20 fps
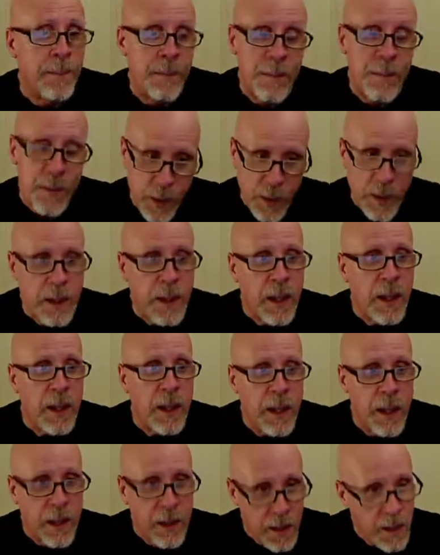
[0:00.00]
3
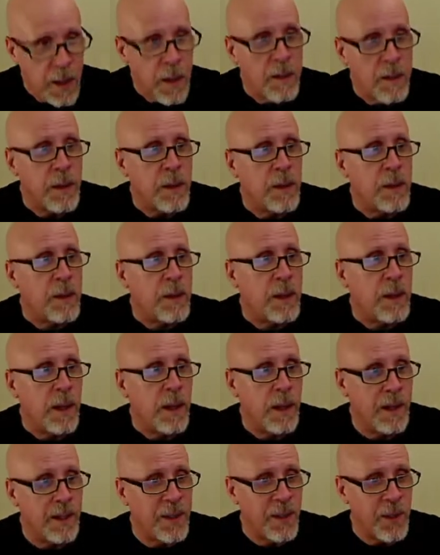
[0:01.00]
and 7.
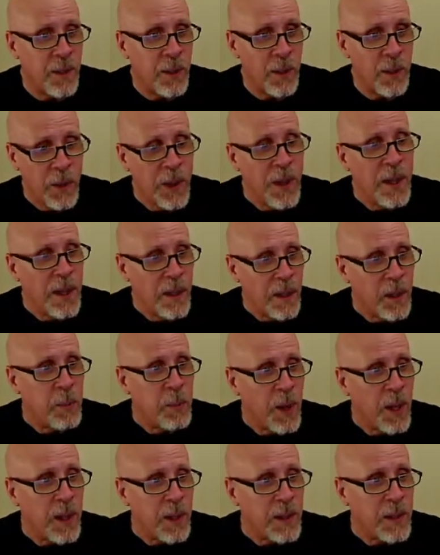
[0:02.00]
And so the
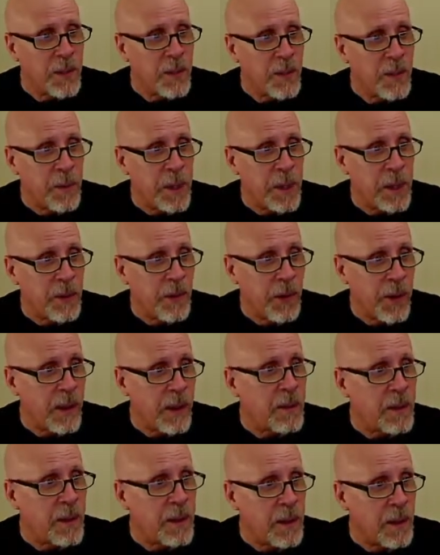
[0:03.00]
product of 3 and 7,
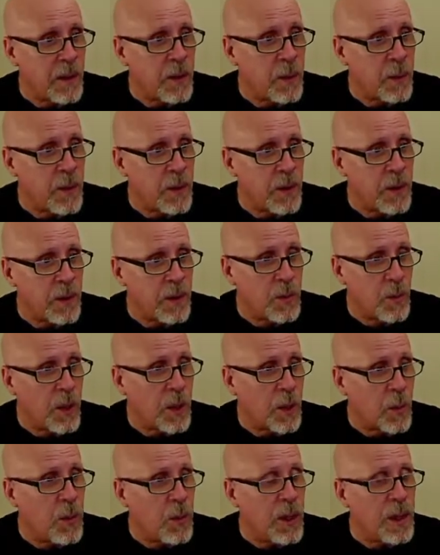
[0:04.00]
in other words,
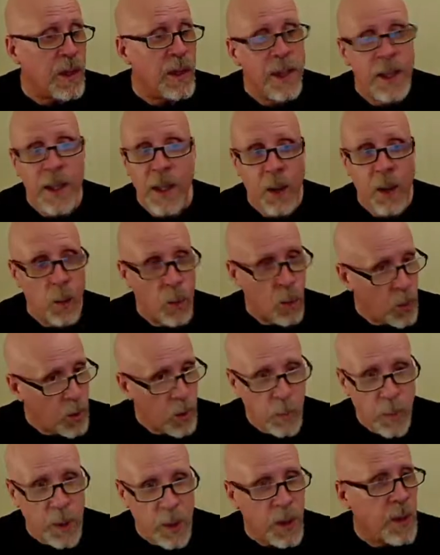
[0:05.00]
21, will
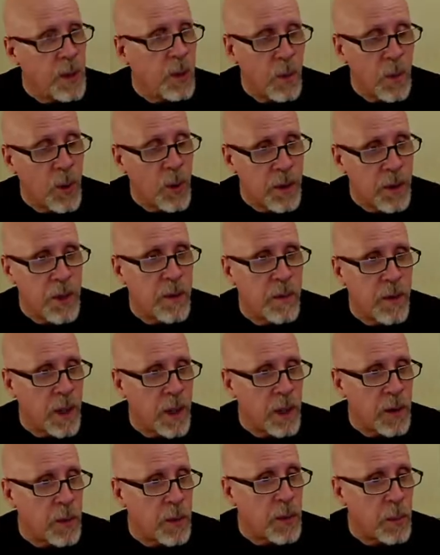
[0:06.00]
be one of the
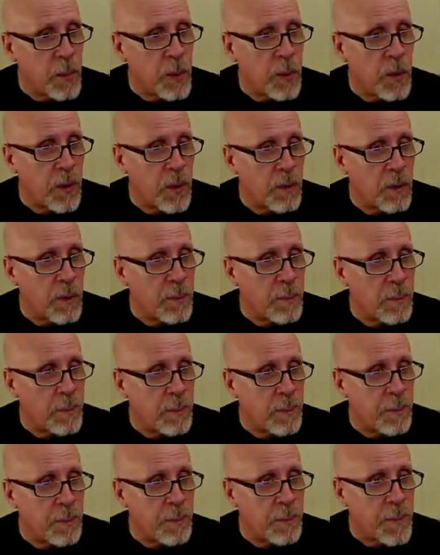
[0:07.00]
divisors of both of
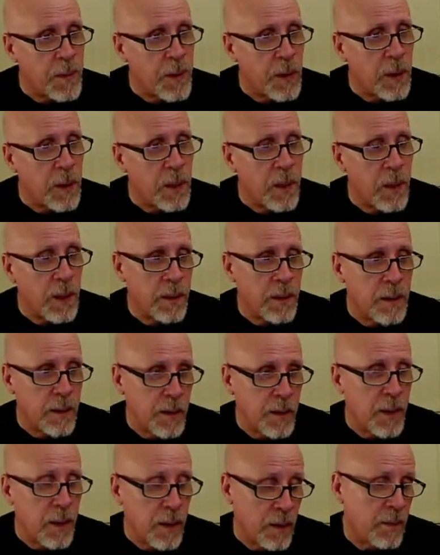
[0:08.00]
them.
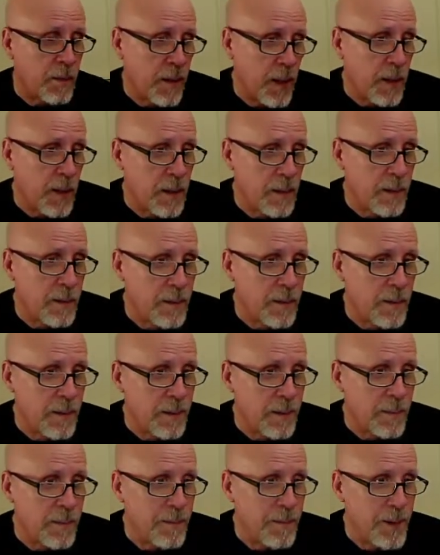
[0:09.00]
And in fact,
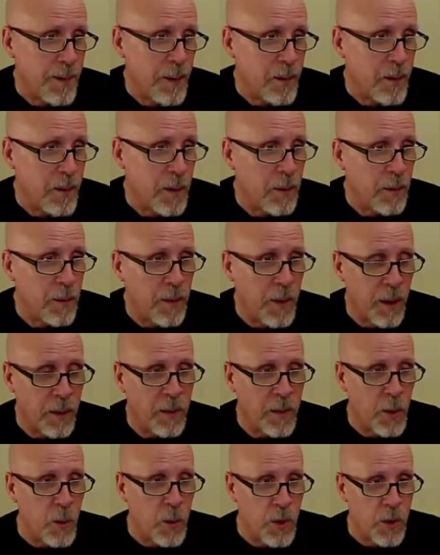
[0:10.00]
since I've
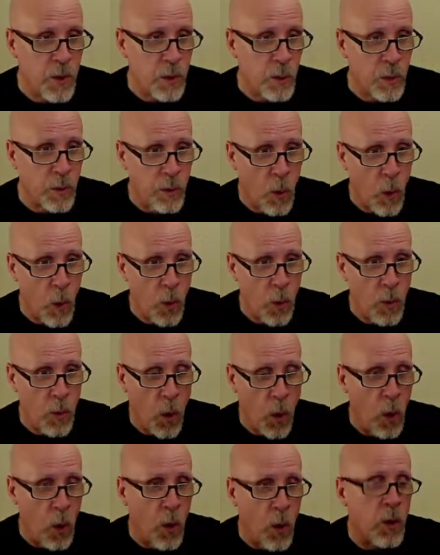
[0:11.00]
used sort of
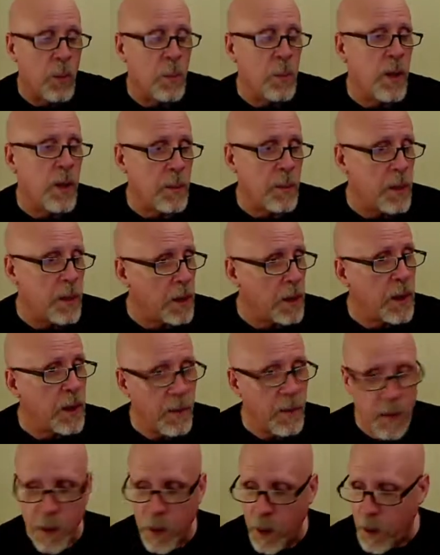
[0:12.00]
all the primes that they have
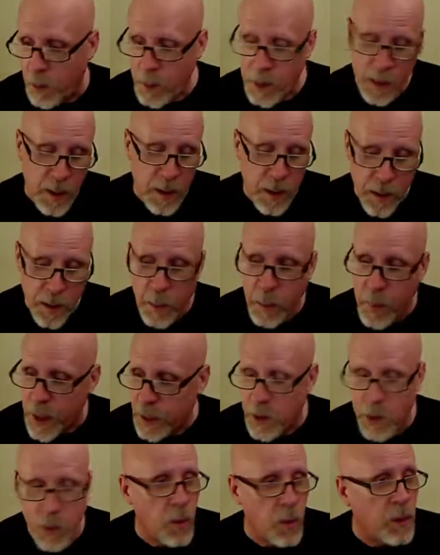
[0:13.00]
in common, that's the
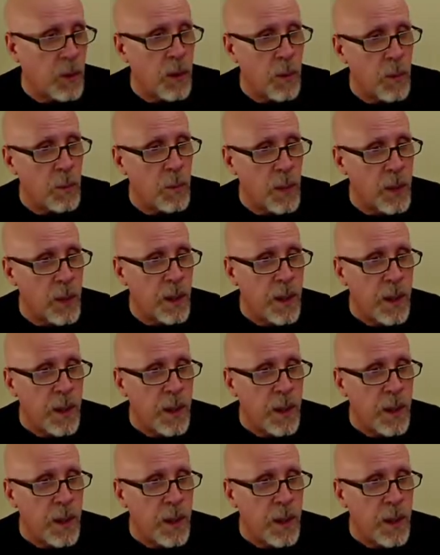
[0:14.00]
biggest one that'll be